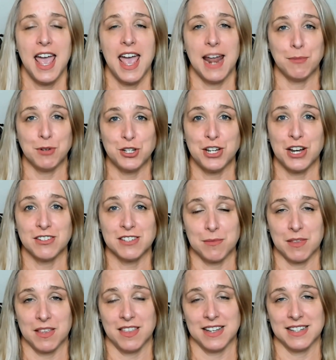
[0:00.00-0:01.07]
I'm going to share some
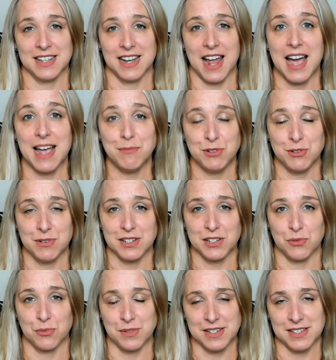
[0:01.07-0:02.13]
of the things that I'm doing
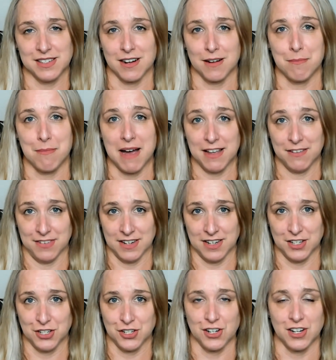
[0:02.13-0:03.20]
to restart my
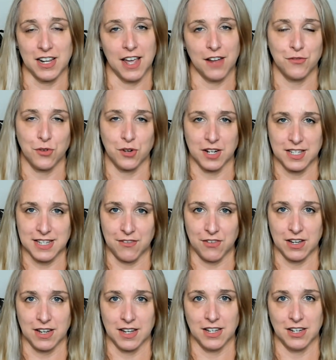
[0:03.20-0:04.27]
fitness journey at
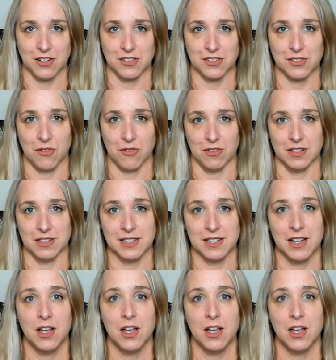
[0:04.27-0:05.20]
47 years old.